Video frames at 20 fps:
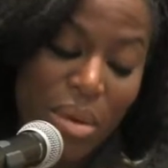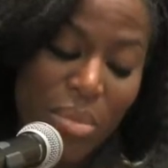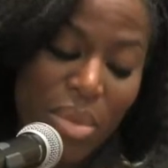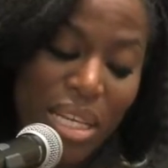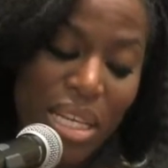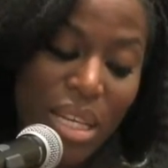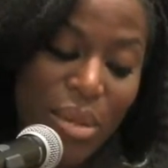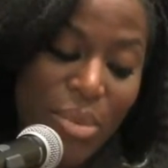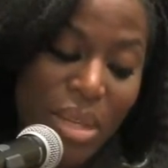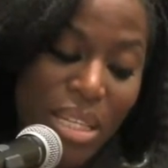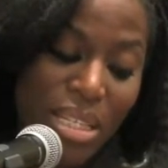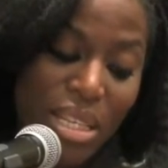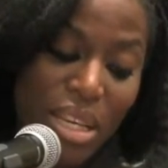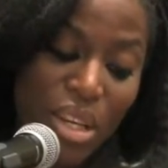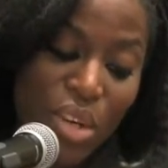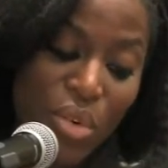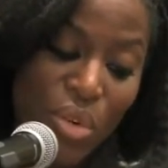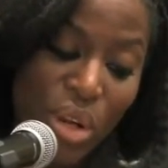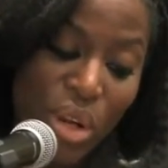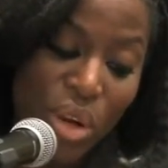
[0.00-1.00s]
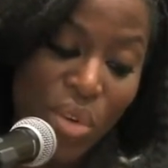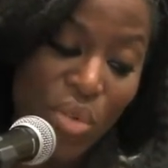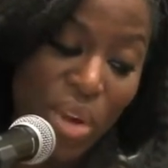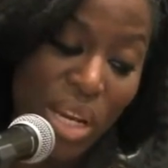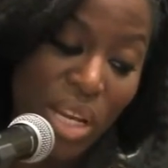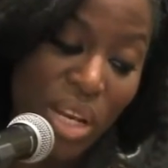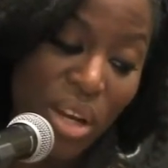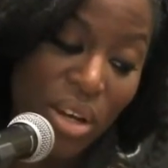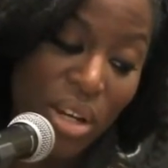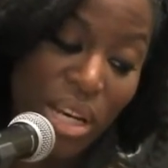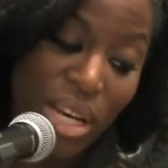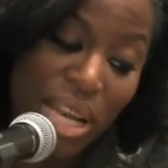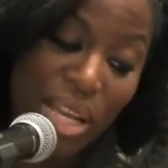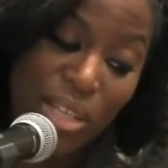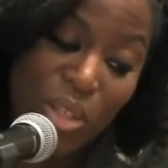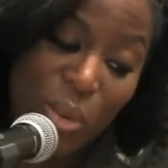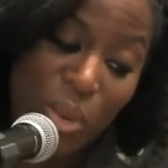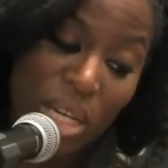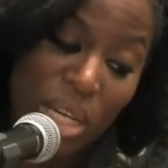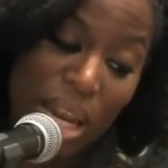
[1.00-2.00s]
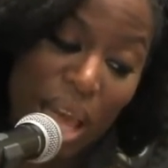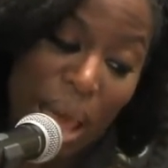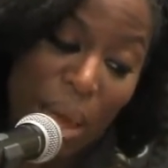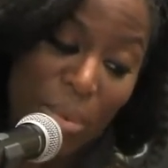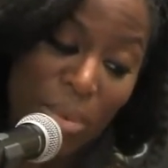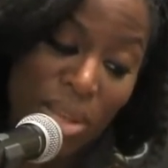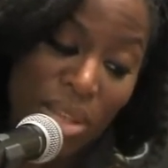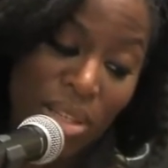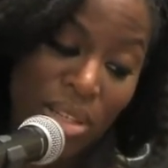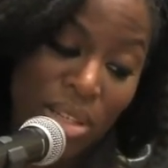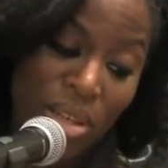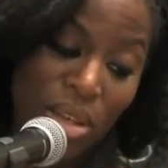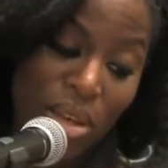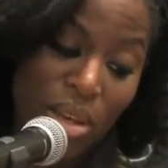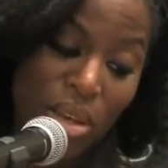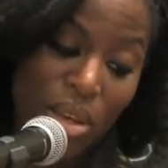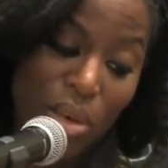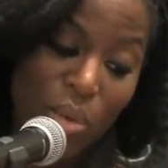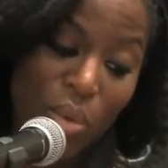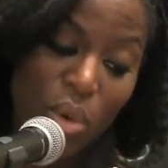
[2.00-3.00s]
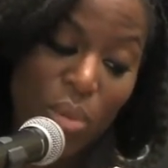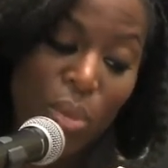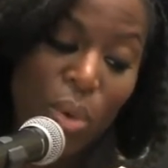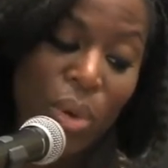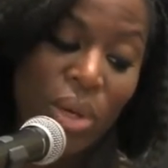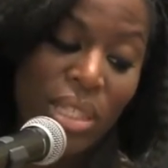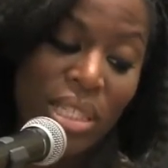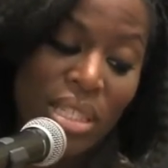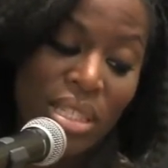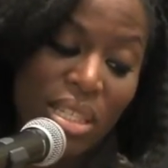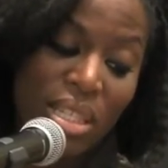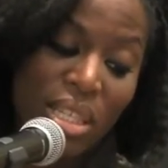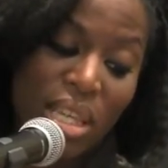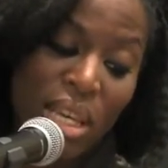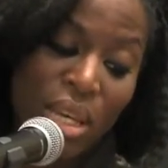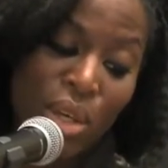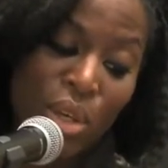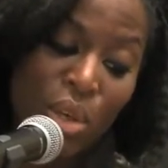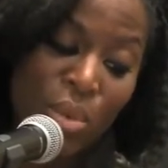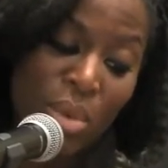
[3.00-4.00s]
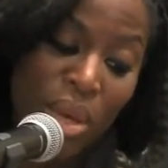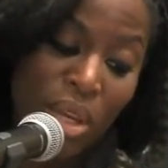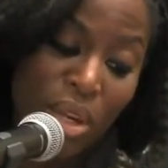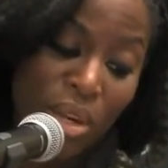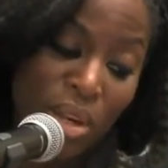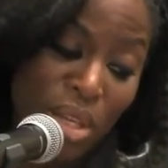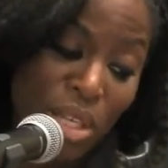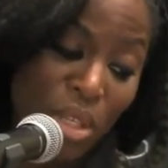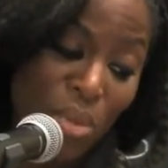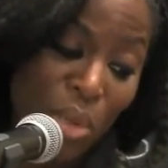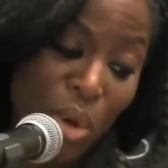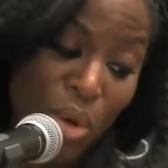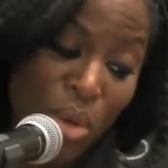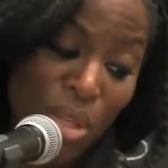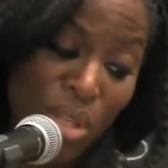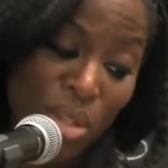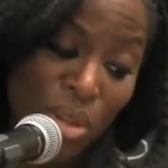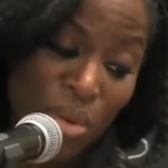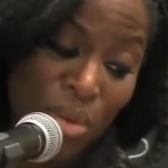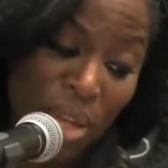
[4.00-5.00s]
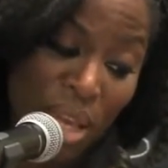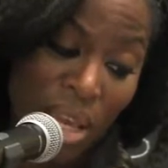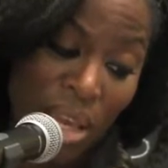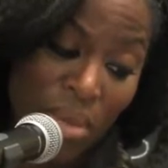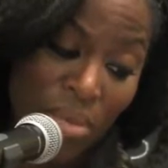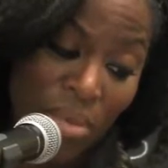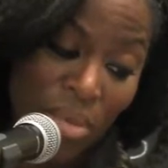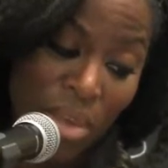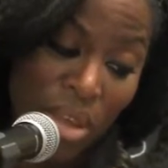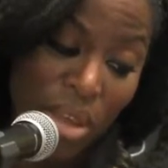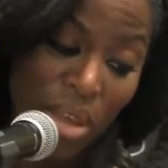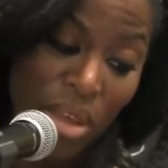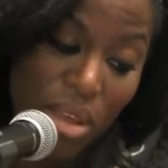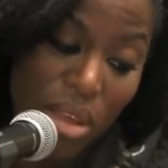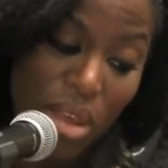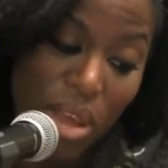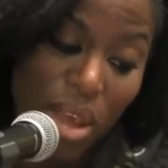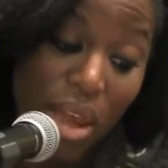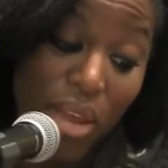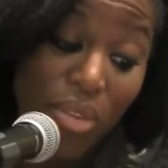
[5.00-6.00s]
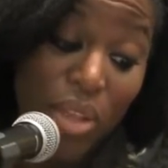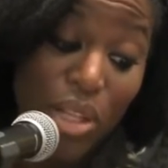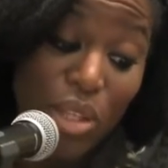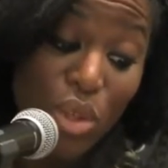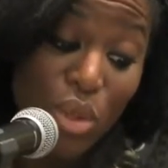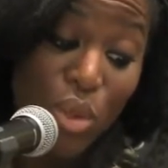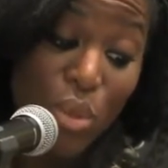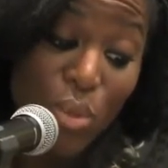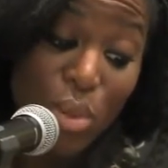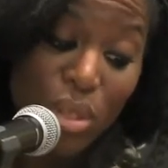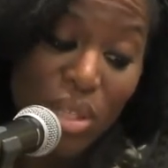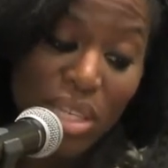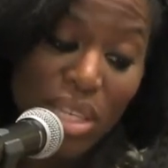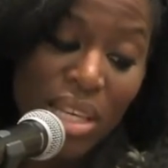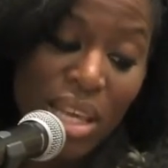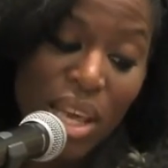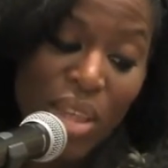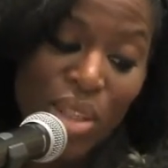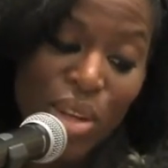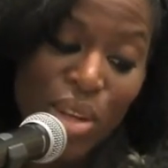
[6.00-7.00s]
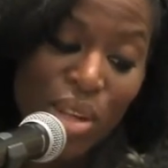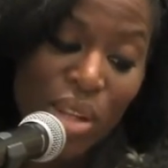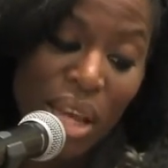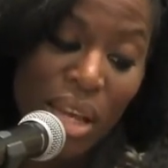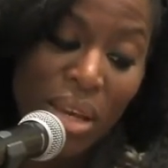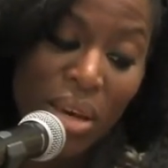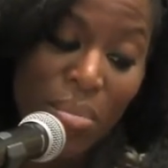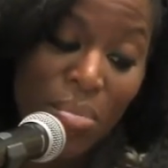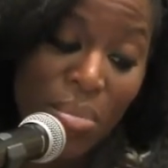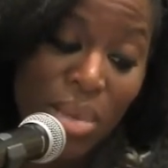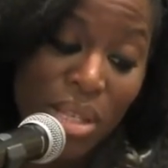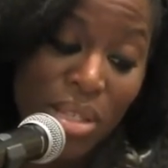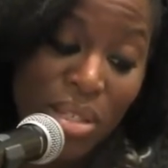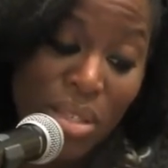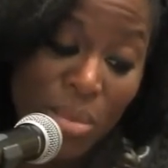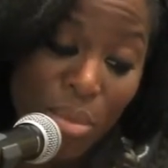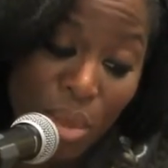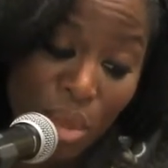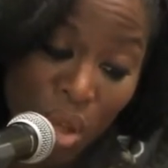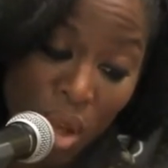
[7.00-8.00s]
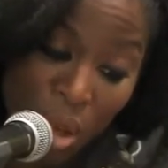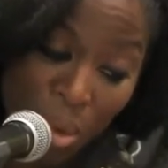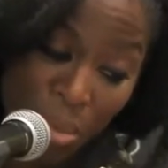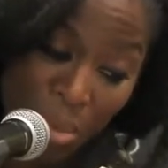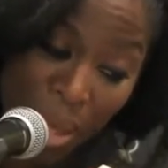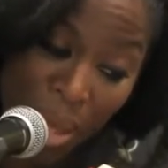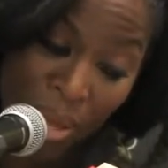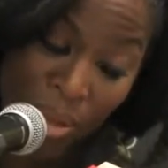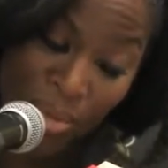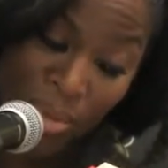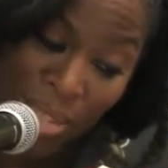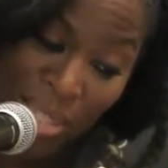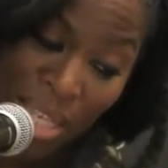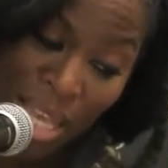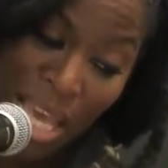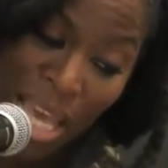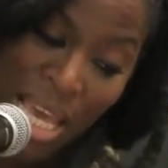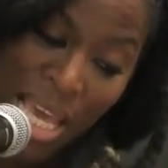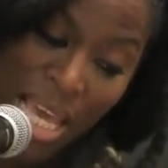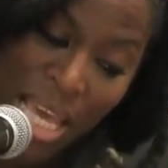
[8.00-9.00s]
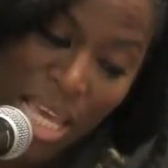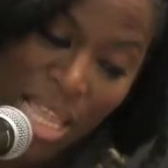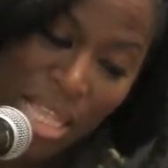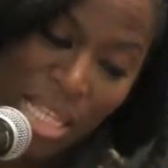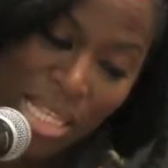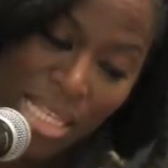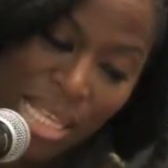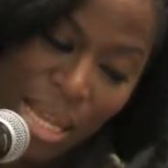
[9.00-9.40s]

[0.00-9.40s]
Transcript: But he'd been teetering already on an edge when it happened. When pointing to the incubator, he spoke his own name. And the two put together like combustible compounds. The